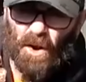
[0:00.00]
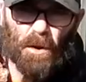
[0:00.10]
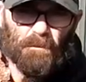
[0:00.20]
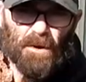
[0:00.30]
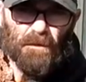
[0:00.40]

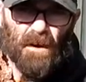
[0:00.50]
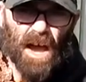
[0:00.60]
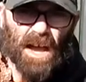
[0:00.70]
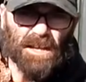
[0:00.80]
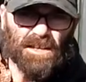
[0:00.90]
lump of
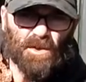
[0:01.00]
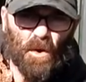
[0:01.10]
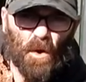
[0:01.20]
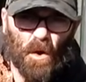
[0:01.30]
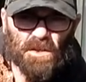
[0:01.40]
iron
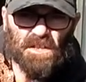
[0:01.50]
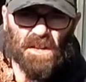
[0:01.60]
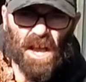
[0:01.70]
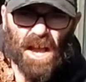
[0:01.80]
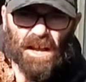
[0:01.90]
ore
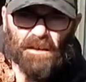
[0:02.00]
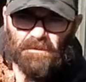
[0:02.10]
slag.